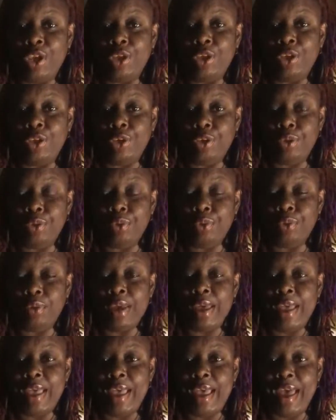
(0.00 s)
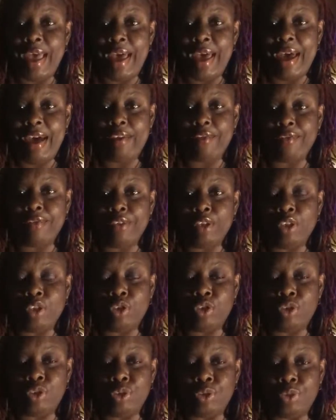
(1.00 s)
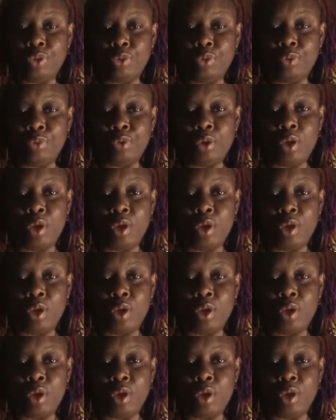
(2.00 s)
you have to